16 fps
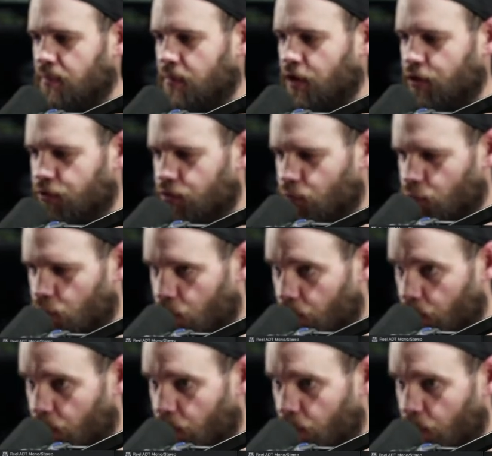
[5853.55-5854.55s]
Here's a
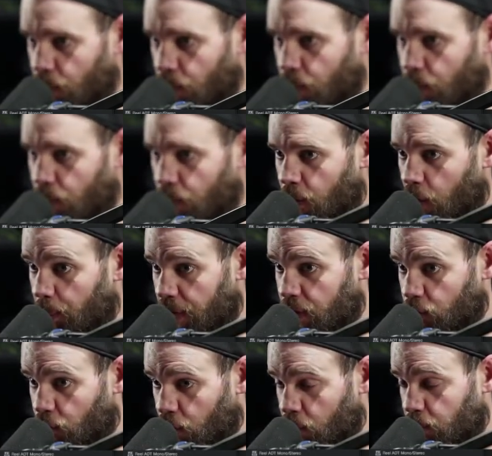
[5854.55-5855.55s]
room. A
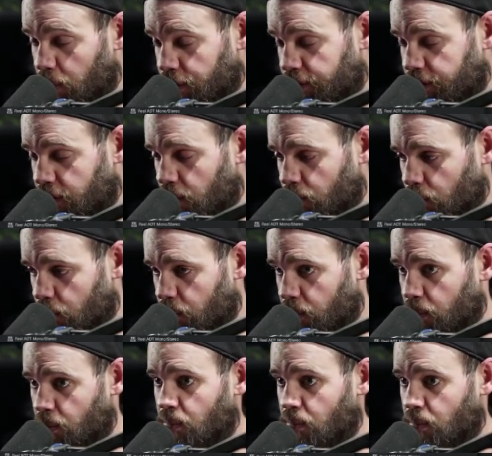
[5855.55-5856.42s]
big room, but still a room.